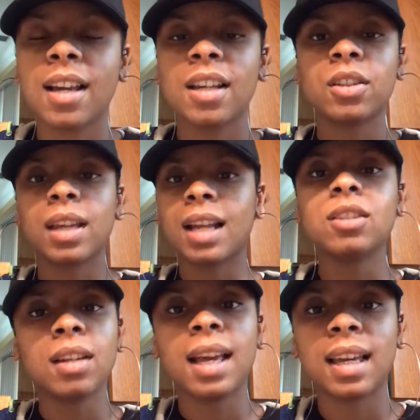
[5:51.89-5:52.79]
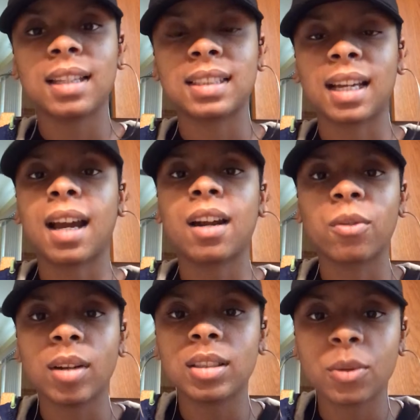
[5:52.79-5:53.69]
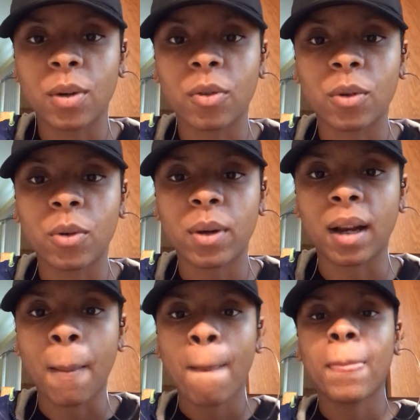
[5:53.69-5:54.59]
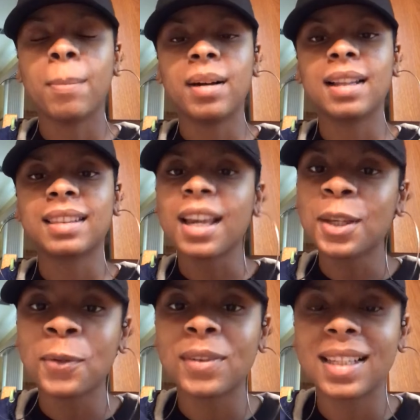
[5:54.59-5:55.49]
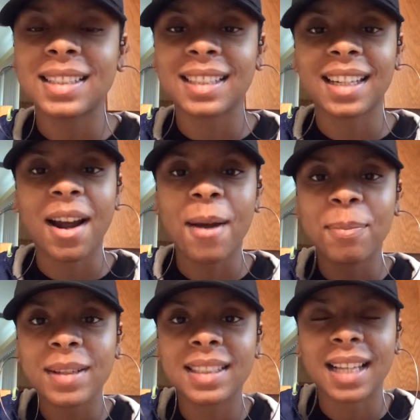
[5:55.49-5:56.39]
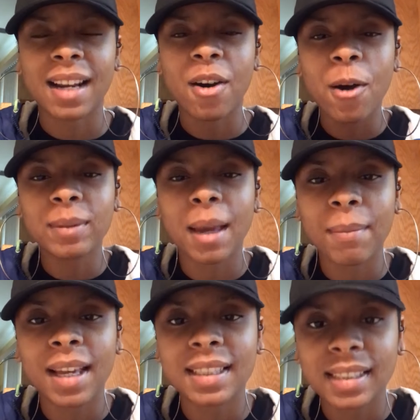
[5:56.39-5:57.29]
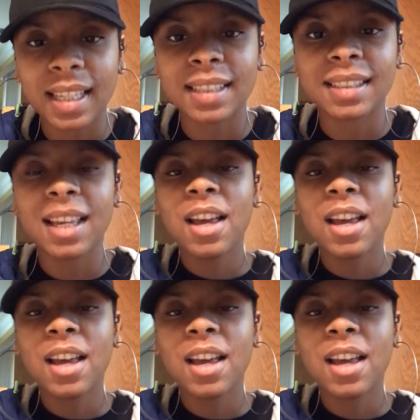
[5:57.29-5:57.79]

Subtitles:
So, yeah, that's all I had to say. I got to run to work real quick. But thank you for listening. I appreciate it. I hope that made sense.